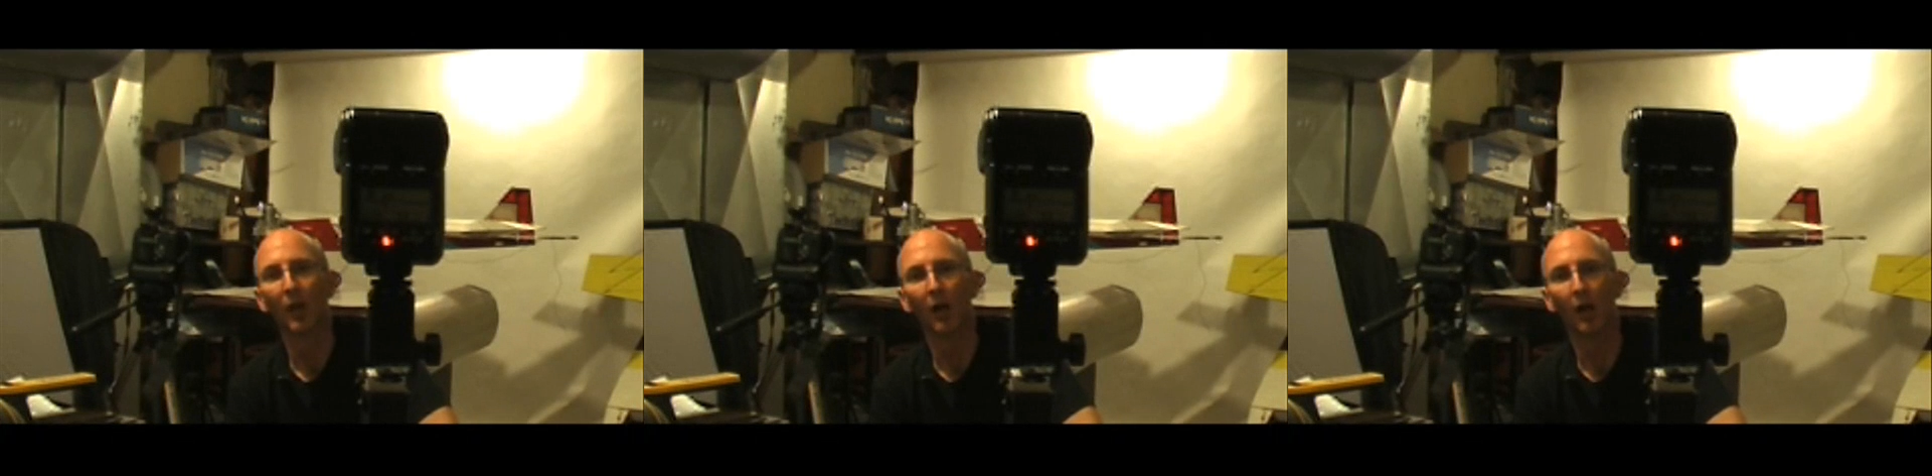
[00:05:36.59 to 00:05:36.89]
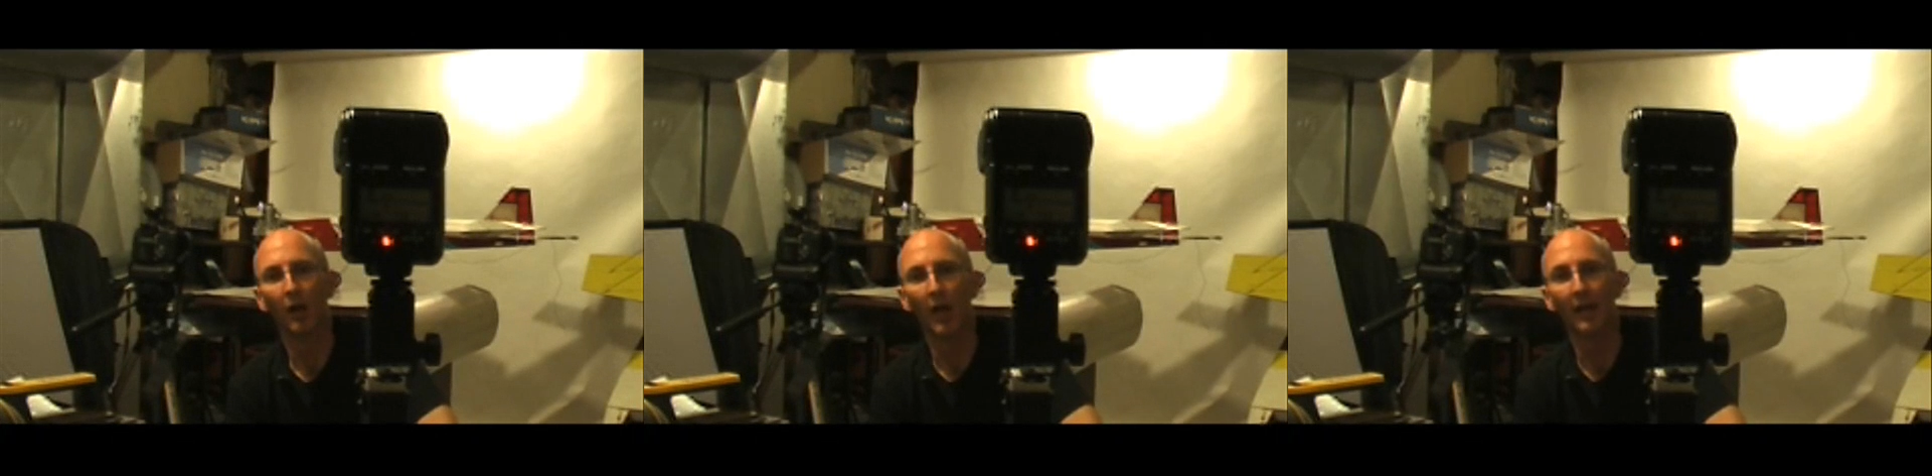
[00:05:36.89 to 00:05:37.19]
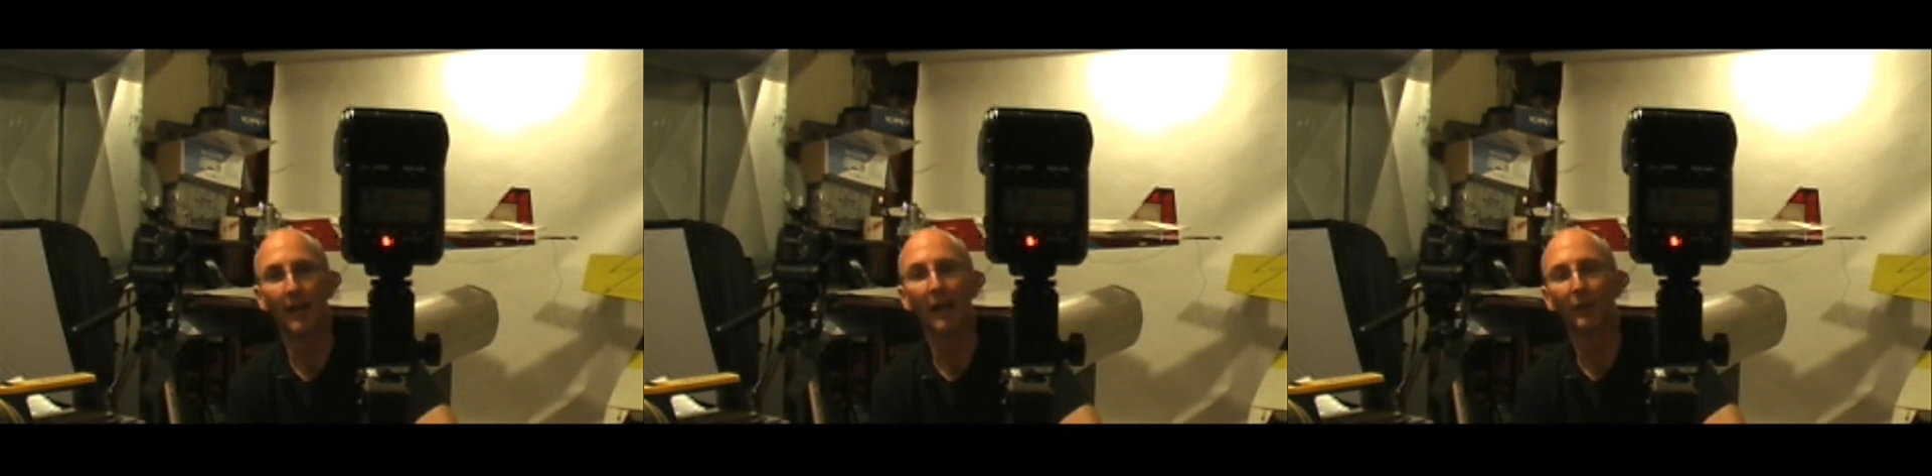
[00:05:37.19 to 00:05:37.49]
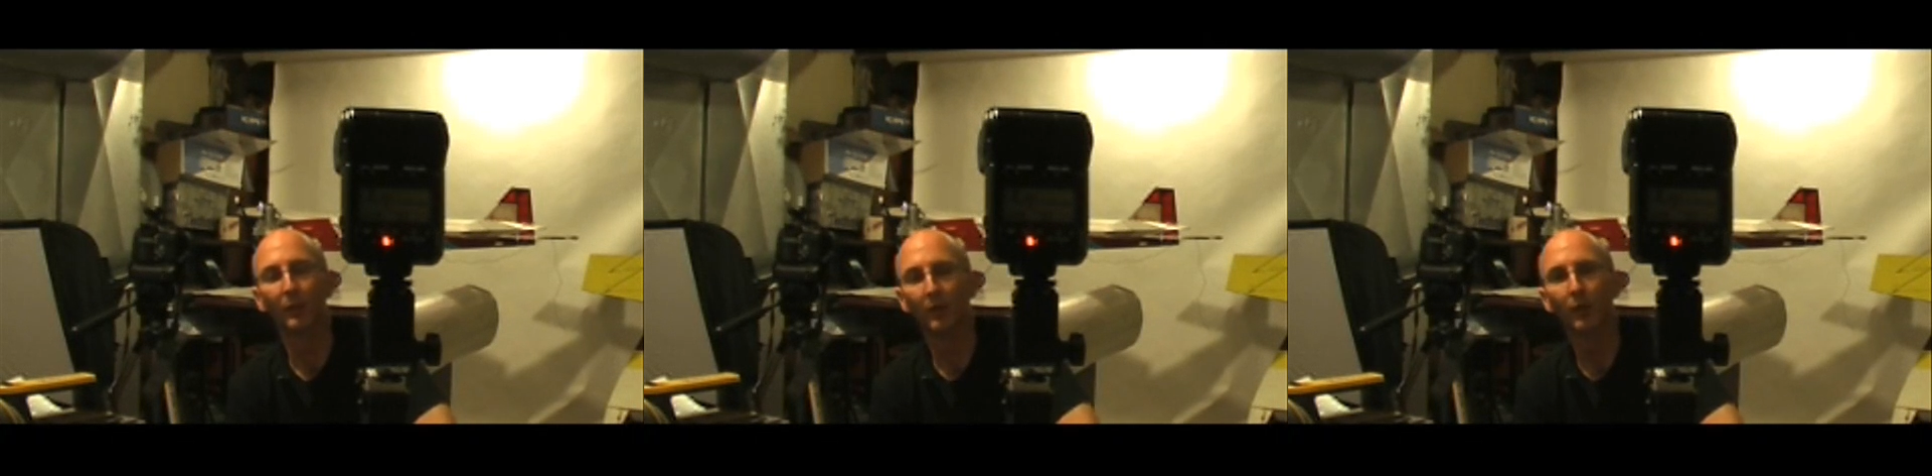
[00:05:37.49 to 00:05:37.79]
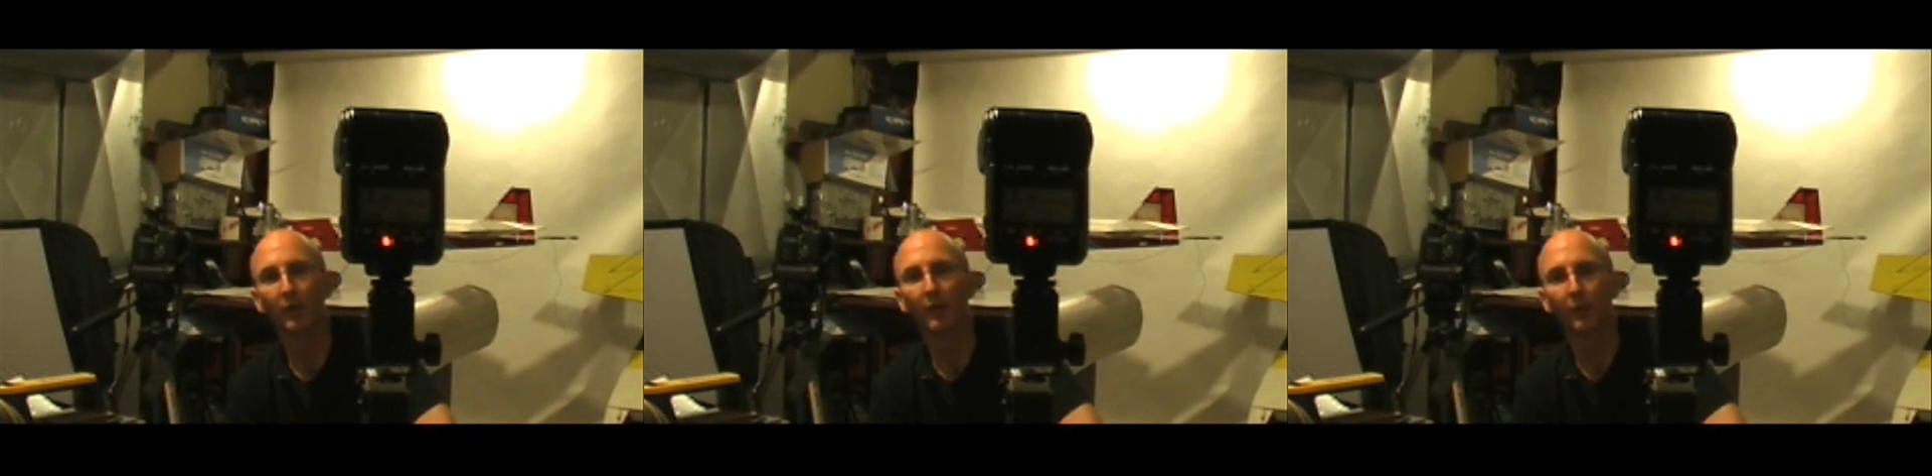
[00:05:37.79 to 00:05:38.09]
And as we
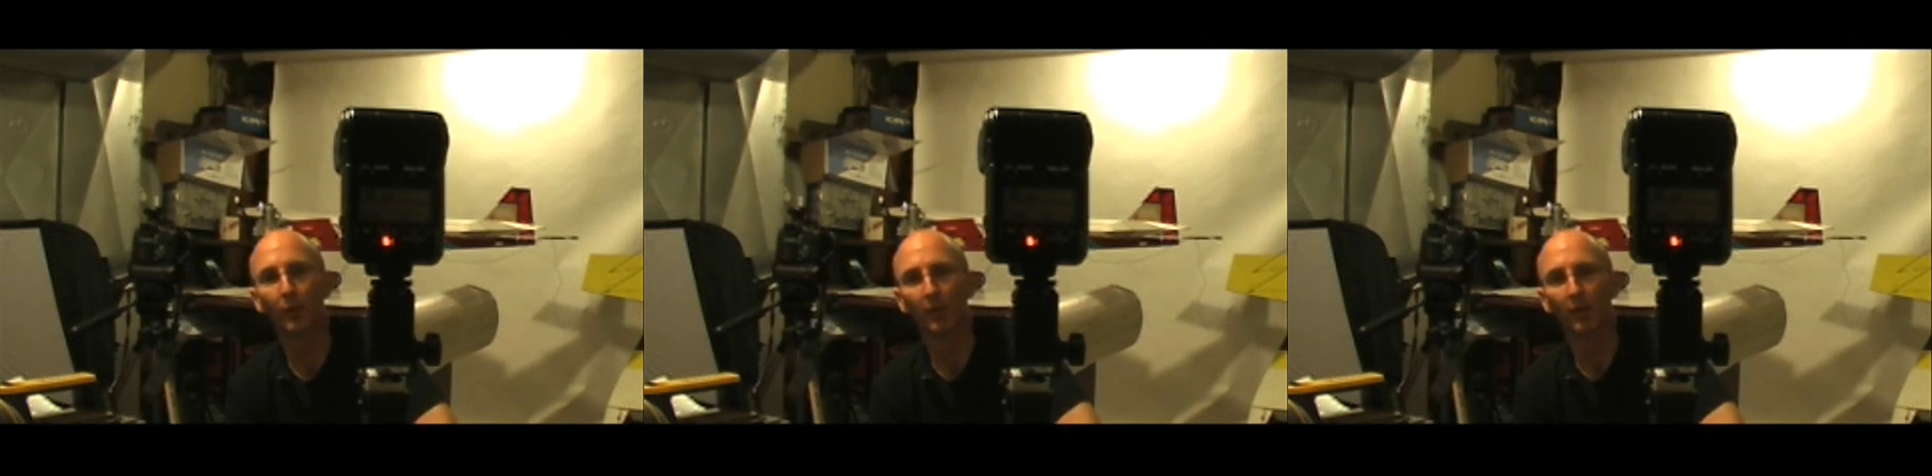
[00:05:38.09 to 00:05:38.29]
do this,